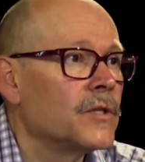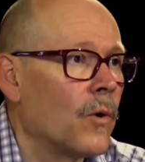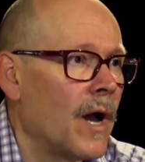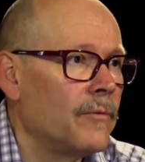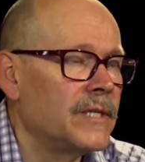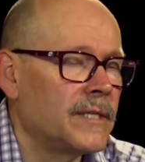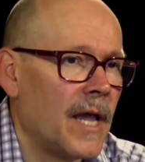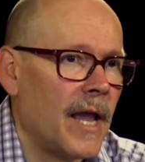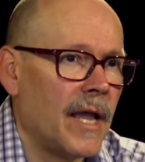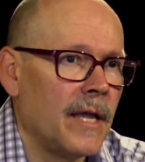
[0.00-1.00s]
So I would
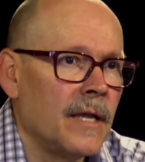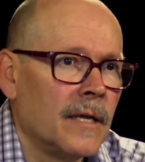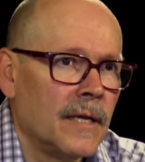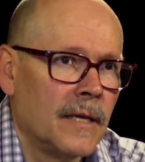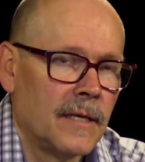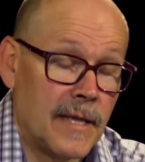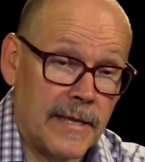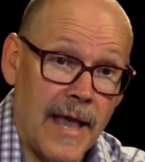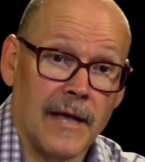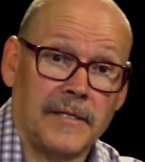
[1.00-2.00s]
say
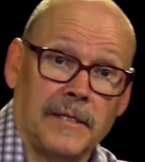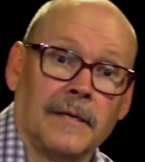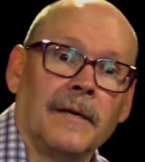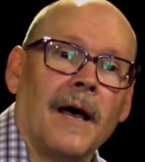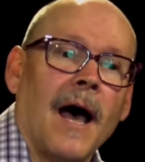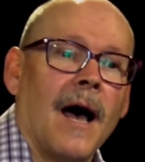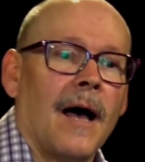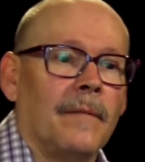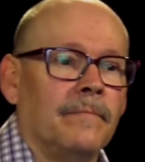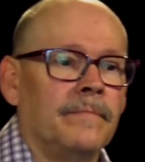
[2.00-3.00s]
yes.
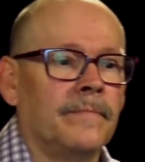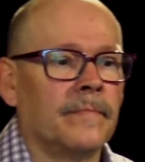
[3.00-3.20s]
But